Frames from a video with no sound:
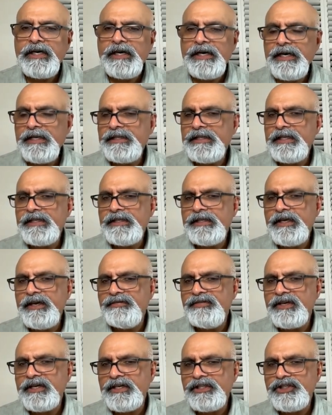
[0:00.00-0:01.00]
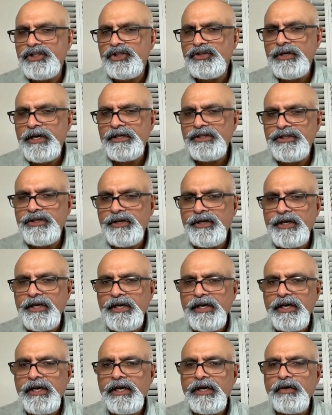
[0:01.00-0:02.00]
and then you have the constructor
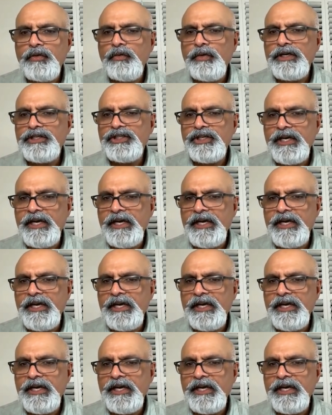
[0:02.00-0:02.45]
here, which